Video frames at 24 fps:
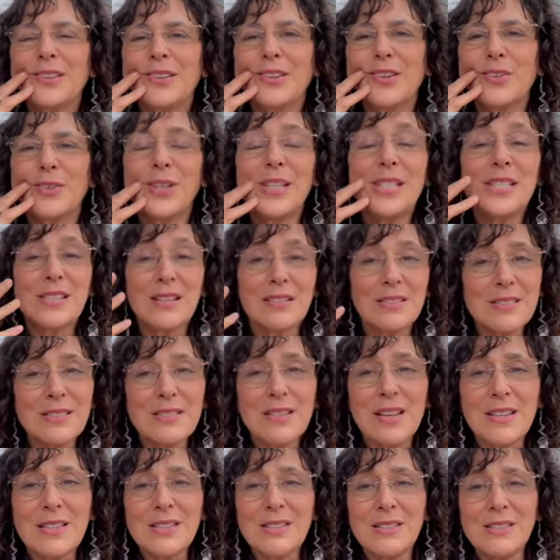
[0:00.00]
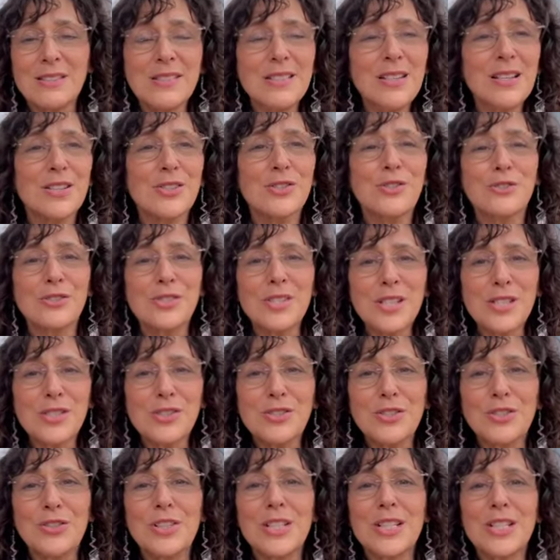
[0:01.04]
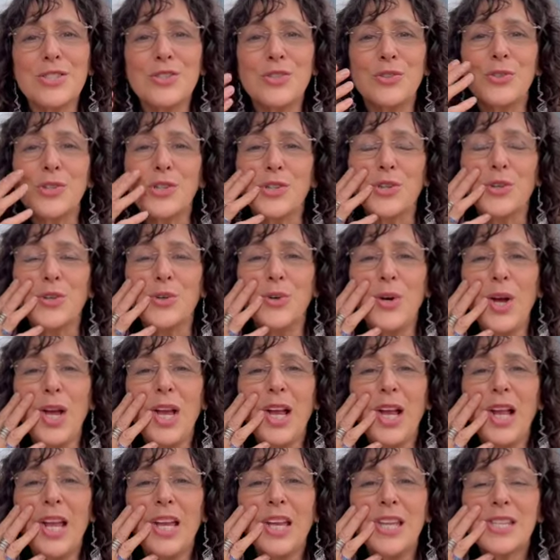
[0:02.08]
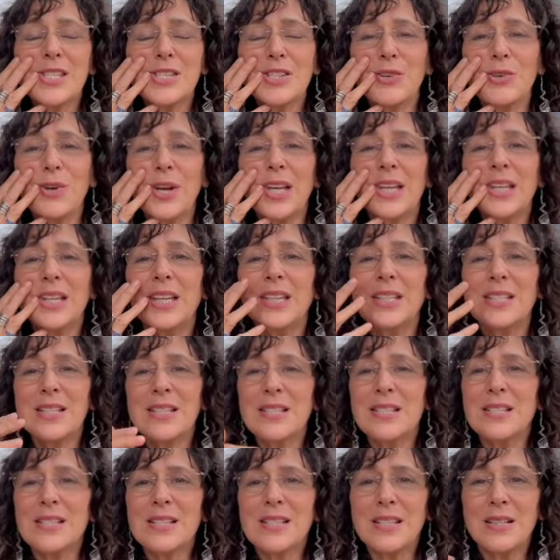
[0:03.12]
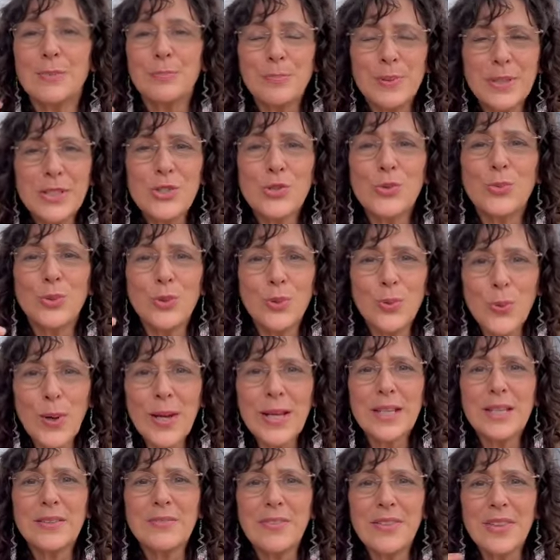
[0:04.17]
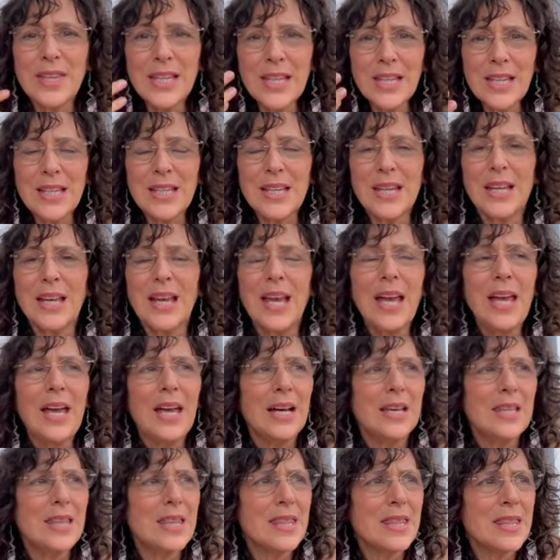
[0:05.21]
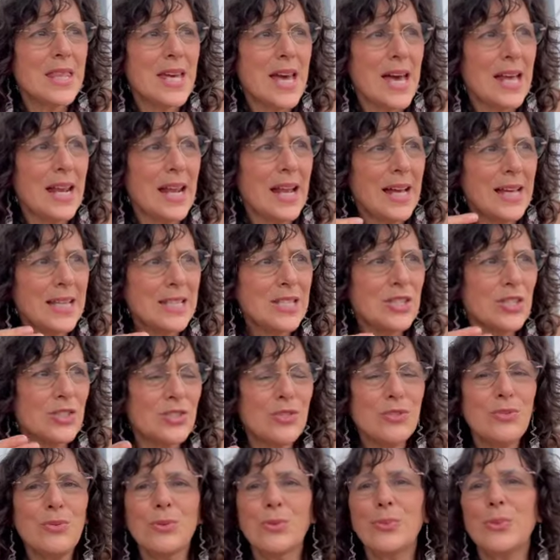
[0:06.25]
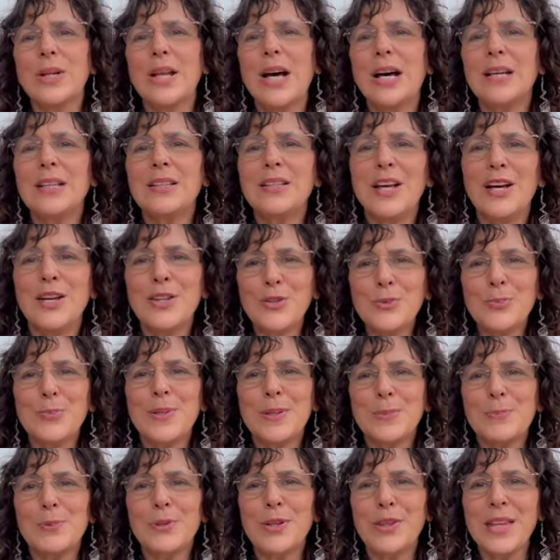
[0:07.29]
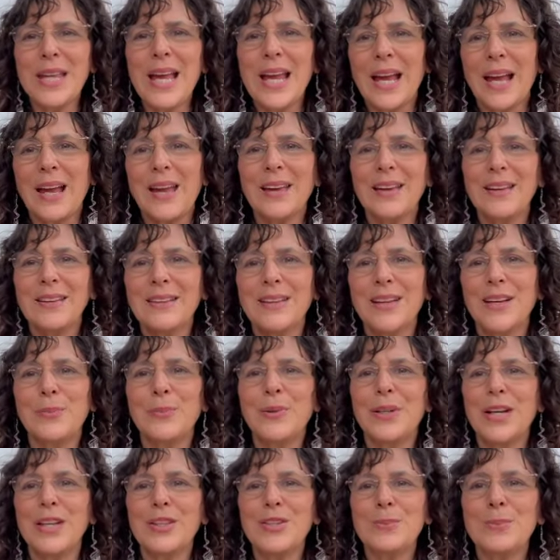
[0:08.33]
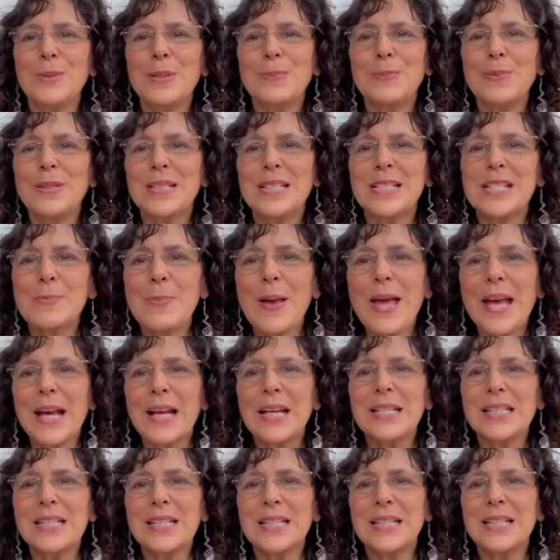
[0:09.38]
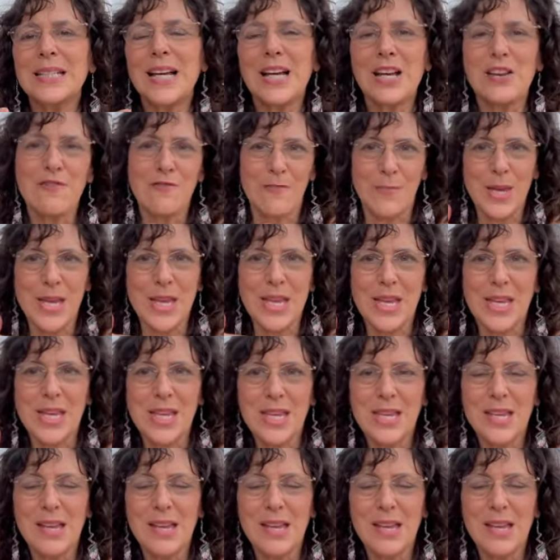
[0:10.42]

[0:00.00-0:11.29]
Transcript: Yeah, he's at his desk at six or 6:30, so you know, eh, so it's this habitual way of thinking that has to do with what other people think and what other people expect of me,